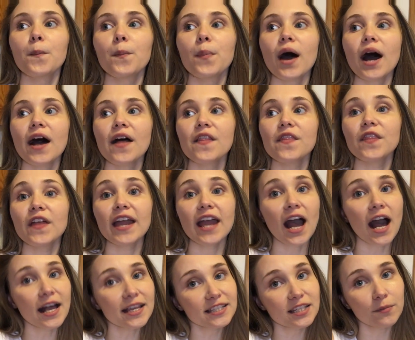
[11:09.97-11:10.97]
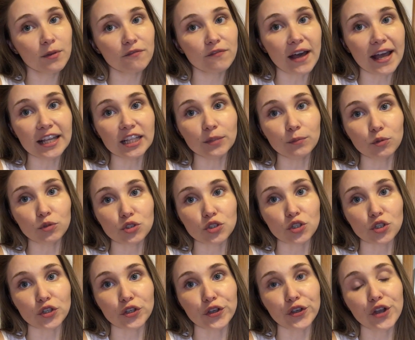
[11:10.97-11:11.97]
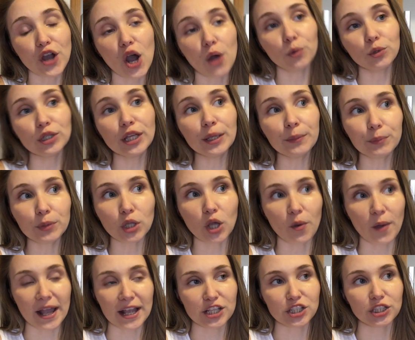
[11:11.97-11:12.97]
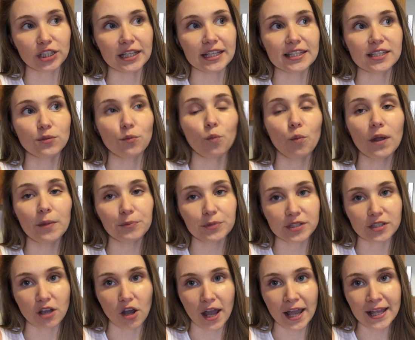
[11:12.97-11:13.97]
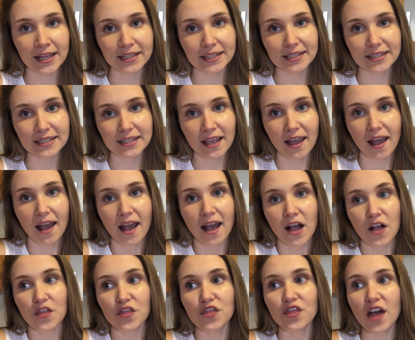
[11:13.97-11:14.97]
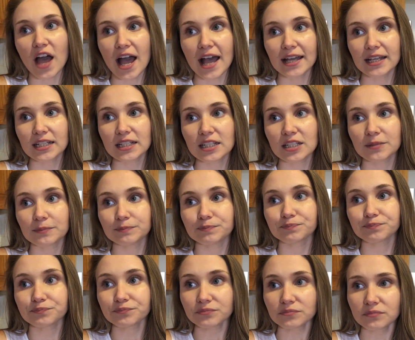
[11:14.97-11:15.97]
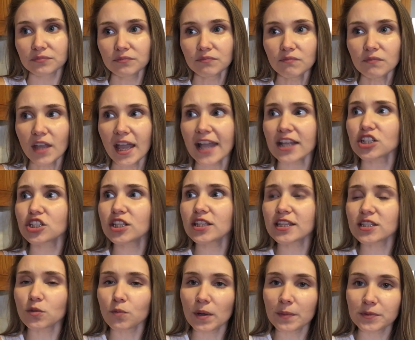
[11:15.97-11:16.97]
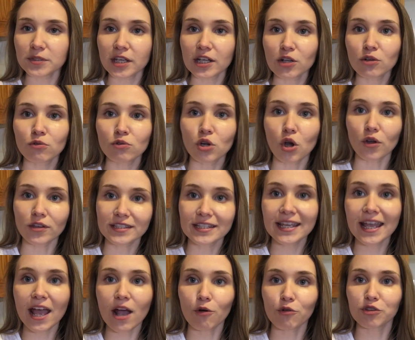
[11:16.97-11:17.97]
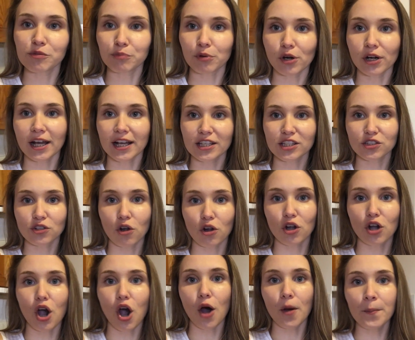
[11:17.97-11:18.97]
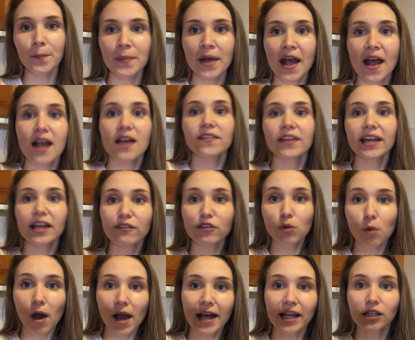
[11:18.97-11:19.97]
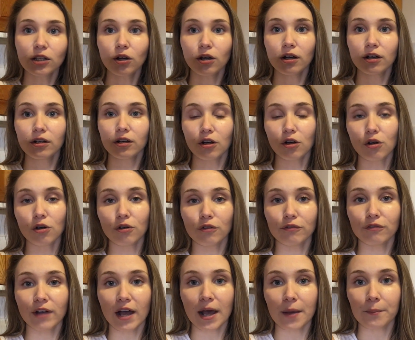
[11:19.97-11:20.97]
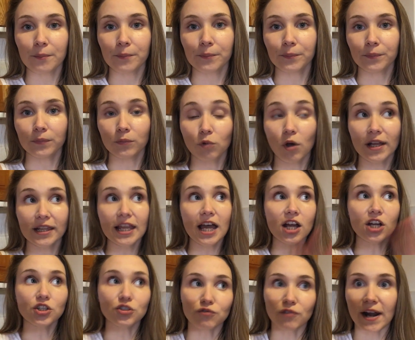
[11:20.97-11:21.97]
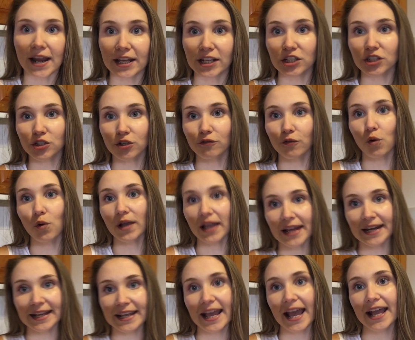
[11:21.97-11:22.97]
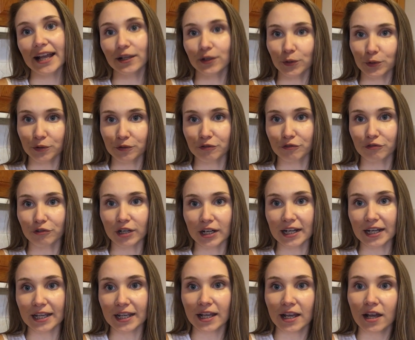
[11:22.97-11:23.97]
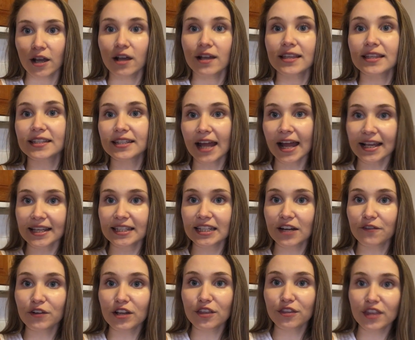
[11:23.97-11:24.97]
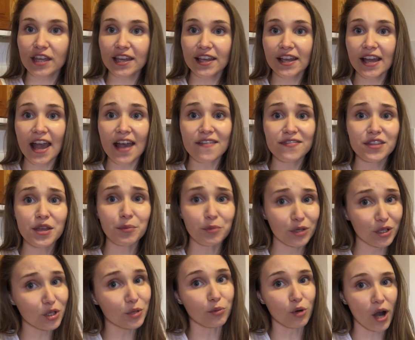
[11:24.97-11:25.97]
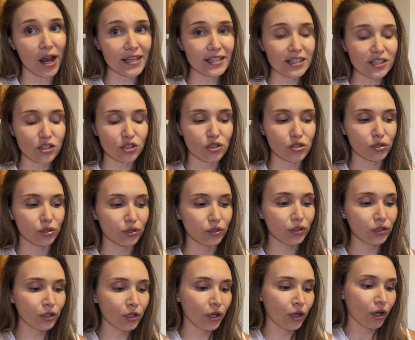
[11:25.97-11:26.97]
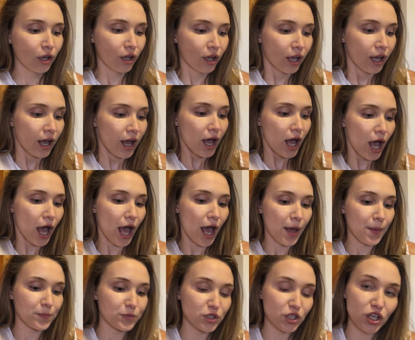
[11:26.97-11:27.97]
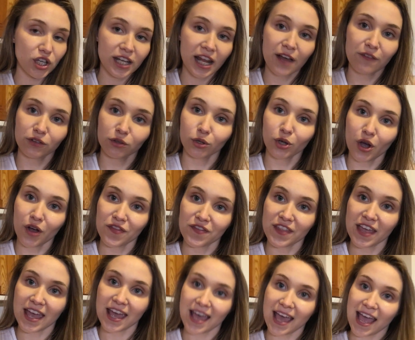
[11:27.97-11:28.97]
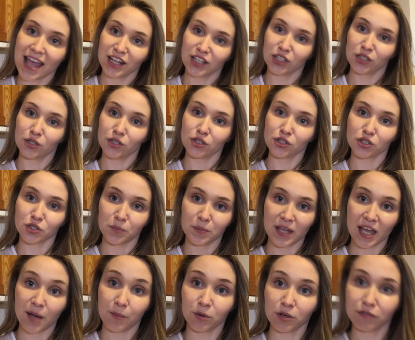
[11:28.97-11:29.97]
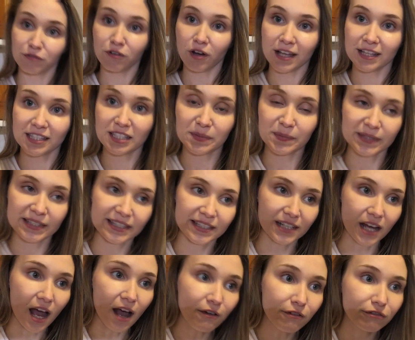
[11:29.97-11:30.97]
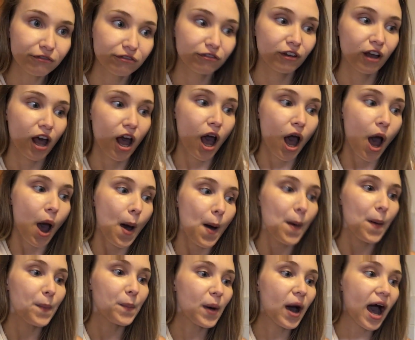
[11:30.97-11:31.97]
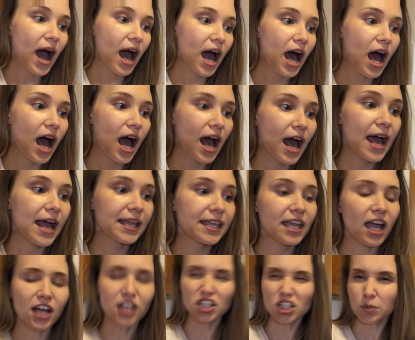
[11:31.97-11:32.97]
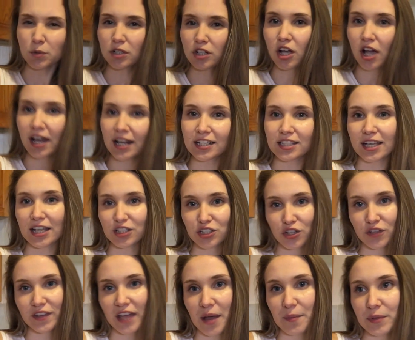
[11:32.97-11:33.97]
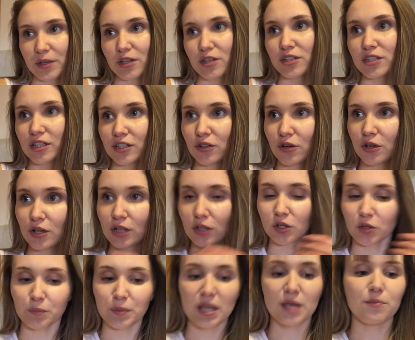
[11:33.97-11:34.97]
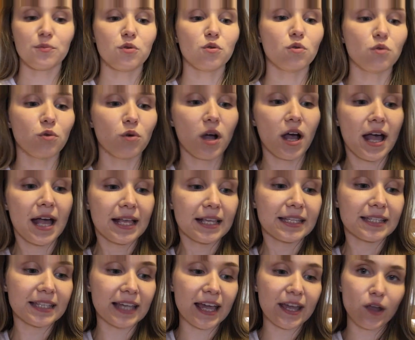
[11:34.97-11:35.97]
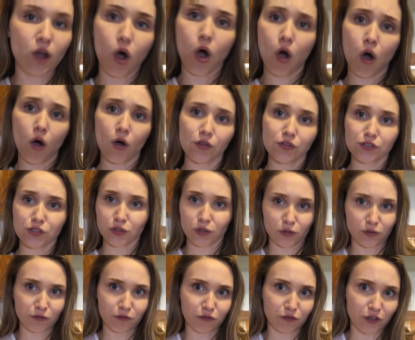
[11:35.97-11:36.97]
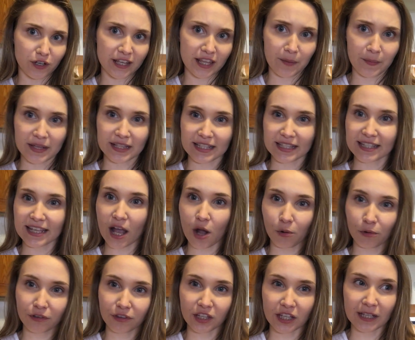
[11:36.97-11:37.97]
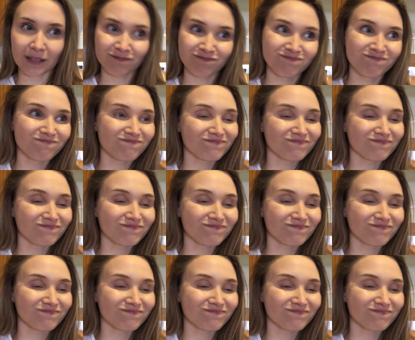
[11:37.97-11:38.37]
But there are some available to you. I will link below actually some websites that, actually there's a website called AussieHealthProducts.com. They have quite a lot of, a large range of organic and gluten-free snacks and everything, and they're pretty good prices too. So you can have a look on there and you should be able to find some stuff. But yeah, I just want to kind of touch on that because I know a lot of people say, oh, it's gluten-free, that means it's healthy.